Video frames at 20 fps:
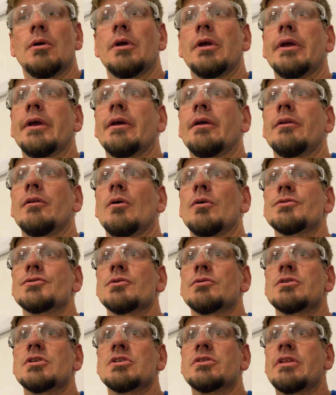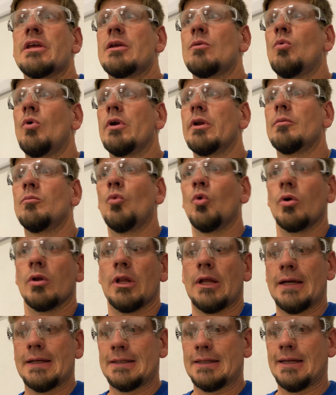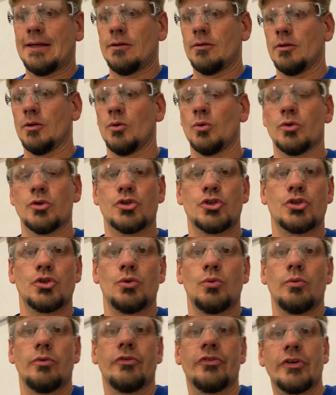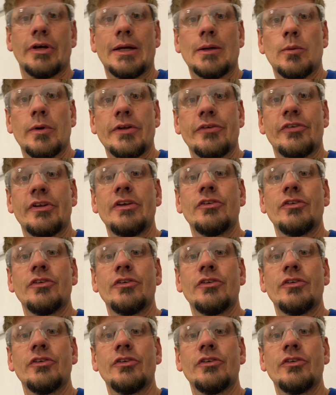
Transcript: And also they wanted more light down low to shoot sideways.